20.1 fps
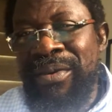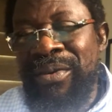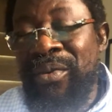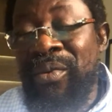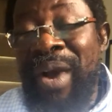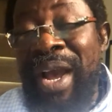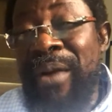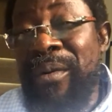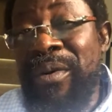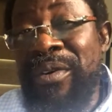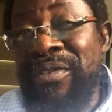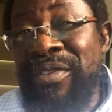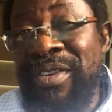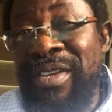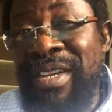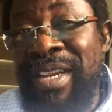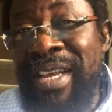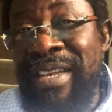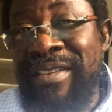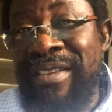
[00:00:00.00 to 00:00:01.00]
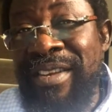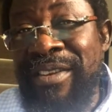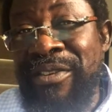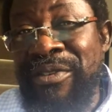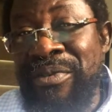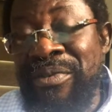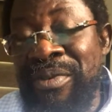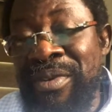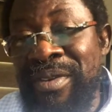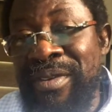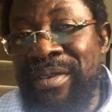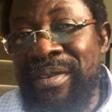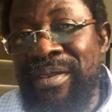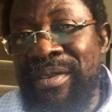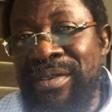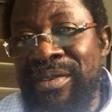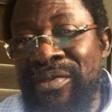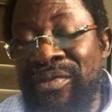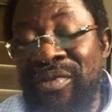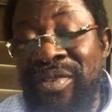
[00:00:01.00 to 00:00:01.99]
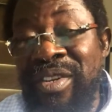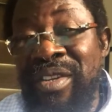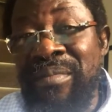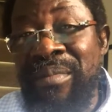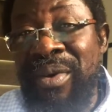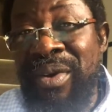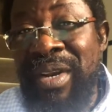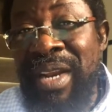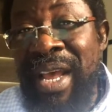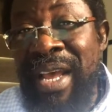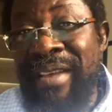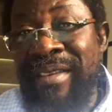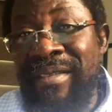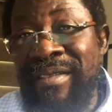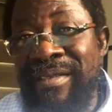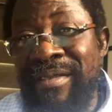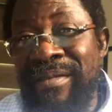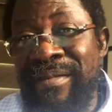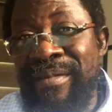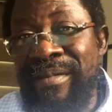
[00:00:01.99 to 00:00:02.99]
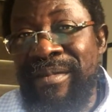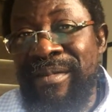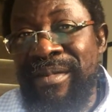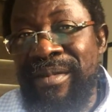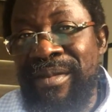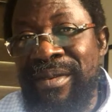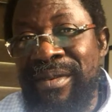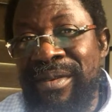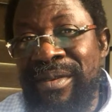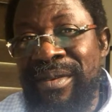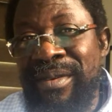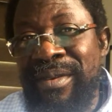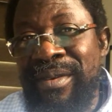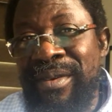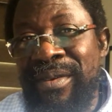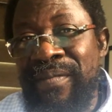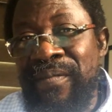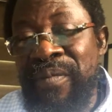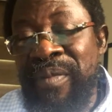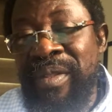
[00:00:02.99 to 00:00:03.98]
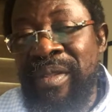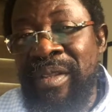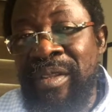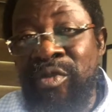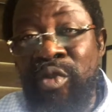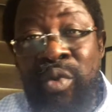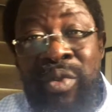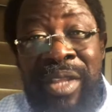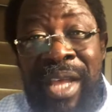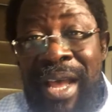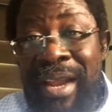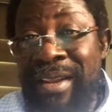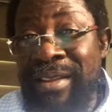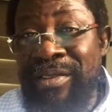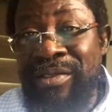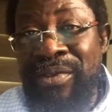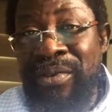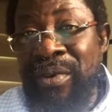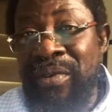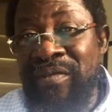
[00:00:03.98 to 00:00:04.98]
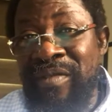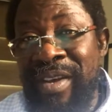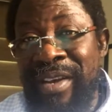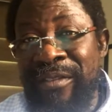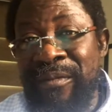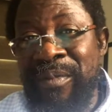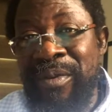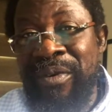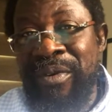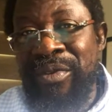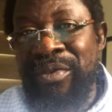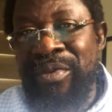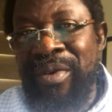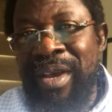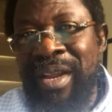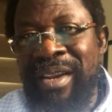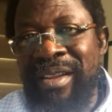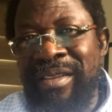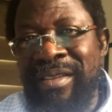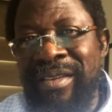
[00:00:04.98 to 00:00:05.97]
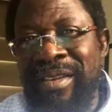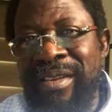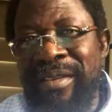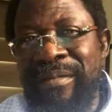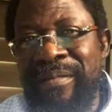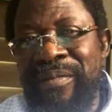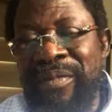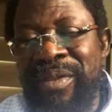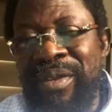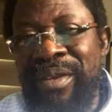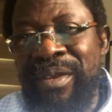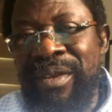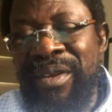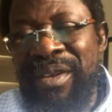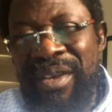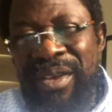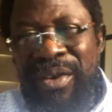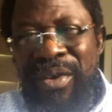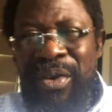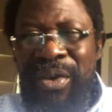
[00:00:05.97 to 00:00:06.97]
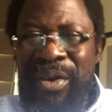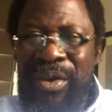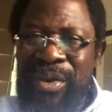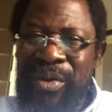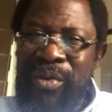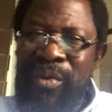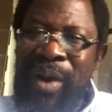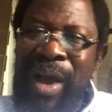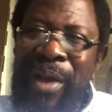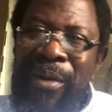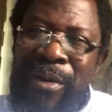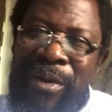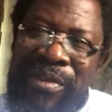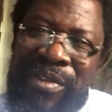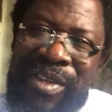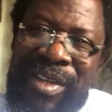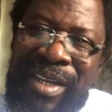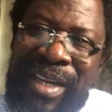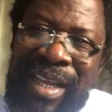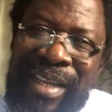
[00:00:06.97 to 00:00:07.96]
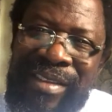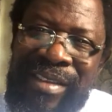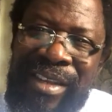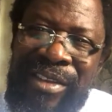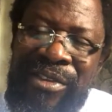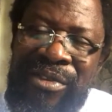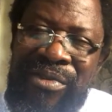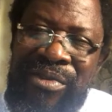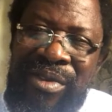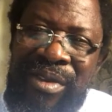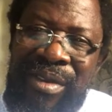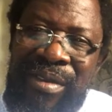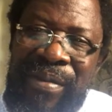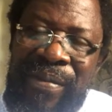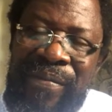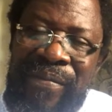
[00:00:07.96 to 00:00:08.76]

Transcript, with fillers: Why was it necessary to demonize the totality of our spirituality? Why was it necessary